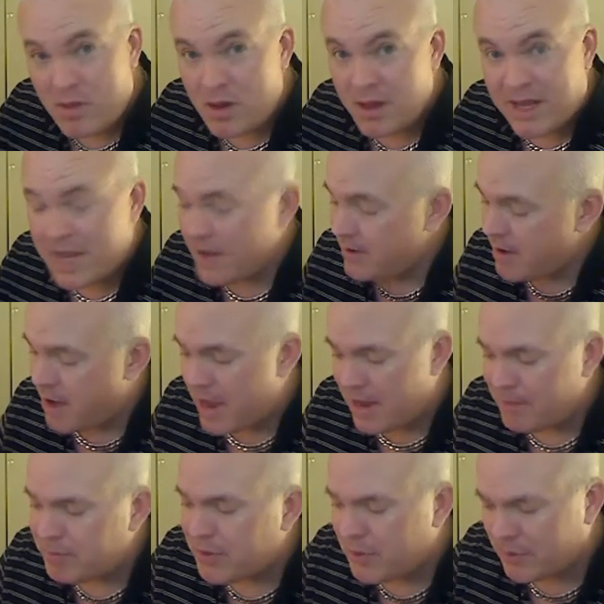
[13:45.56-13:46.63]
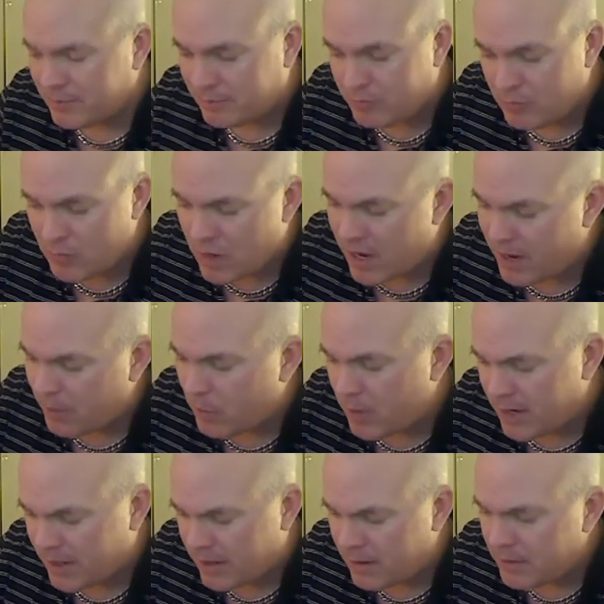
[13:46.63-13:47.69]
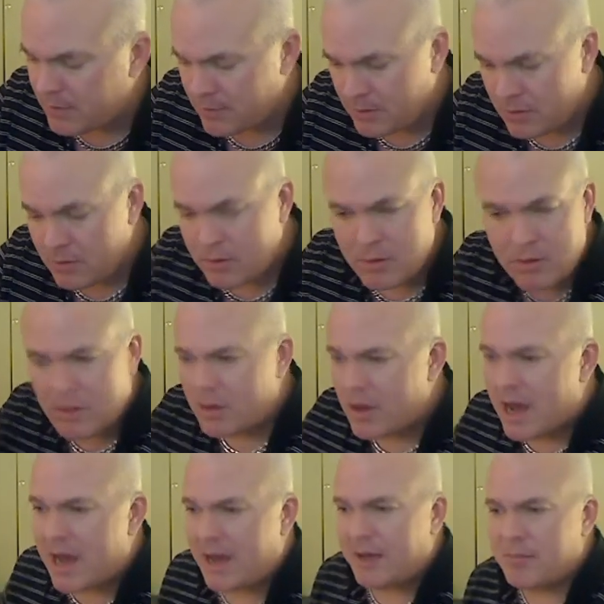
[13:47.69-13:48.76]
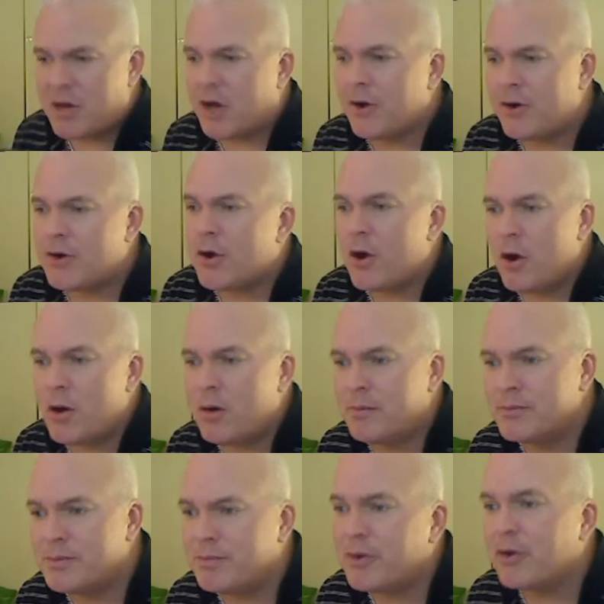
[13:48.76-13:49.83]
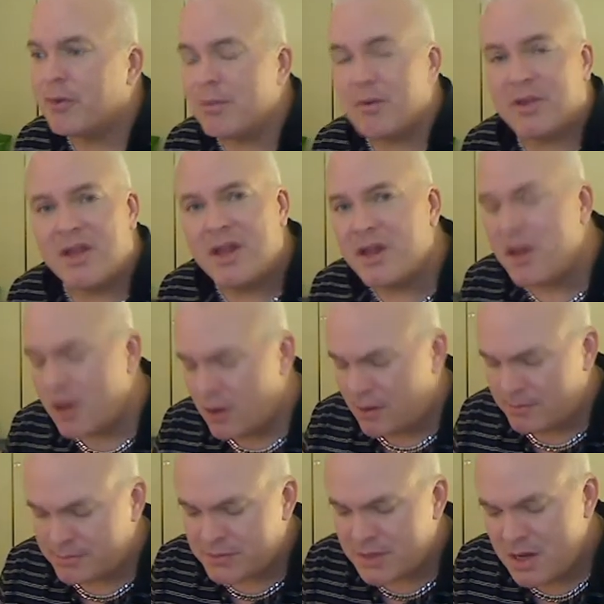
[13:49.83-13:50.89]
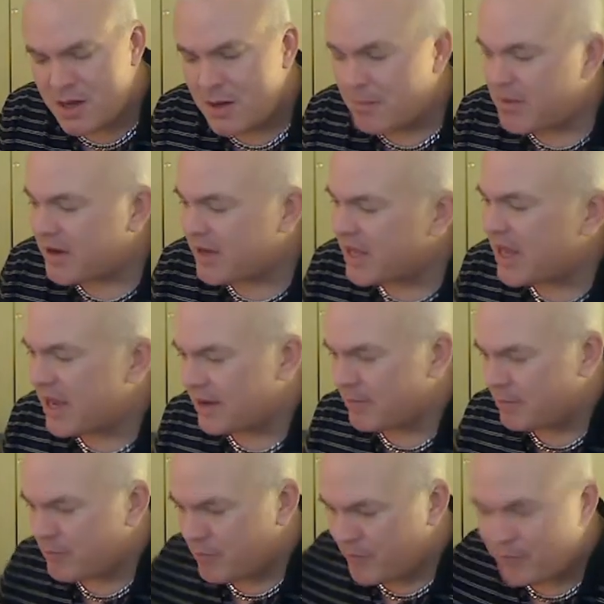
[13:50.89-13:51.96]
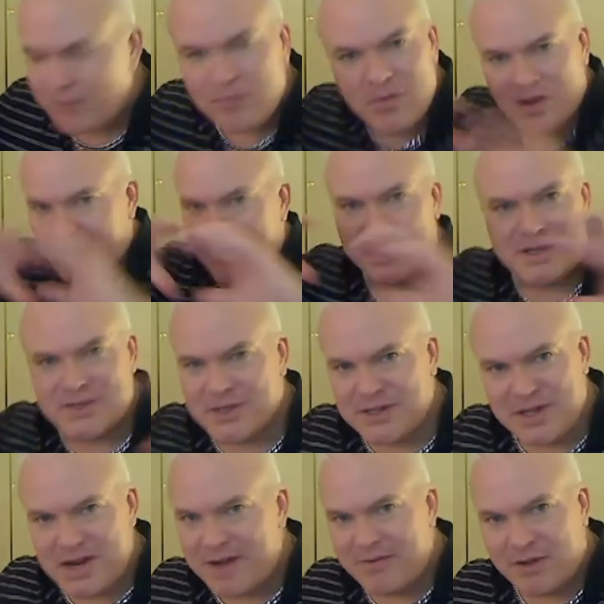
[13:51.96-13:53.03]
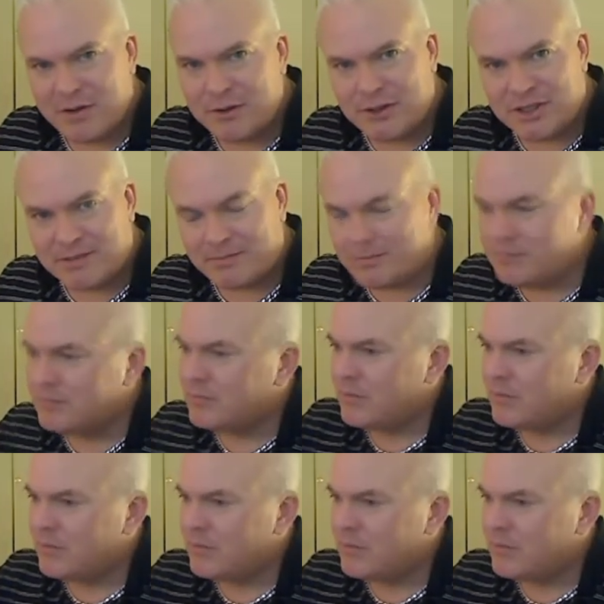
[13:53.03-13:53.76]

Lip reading: Again, I build, I wick, I monitor ohms, build them within the ohms, but again, it's just an evolution.